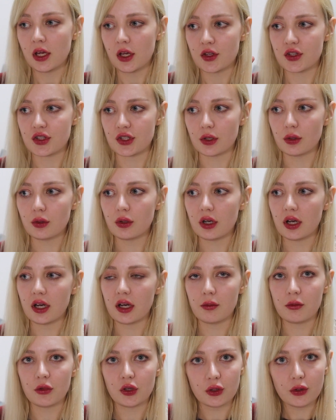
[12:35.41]
So
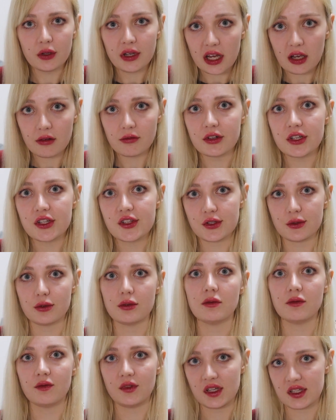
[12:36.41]
not every
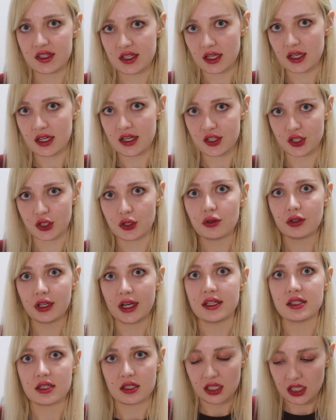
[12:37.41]
student visa is
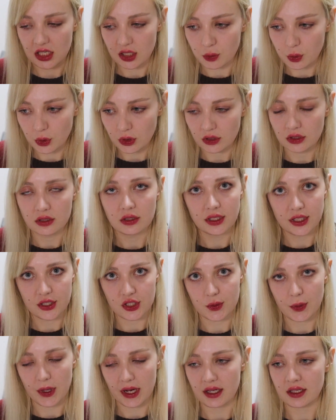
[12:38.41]
created equal in
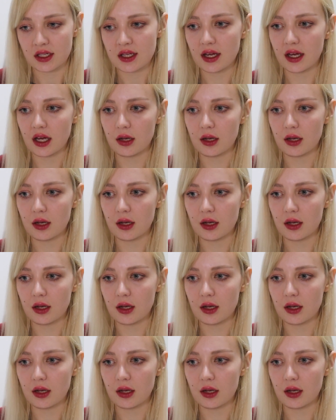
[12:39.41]
Japan.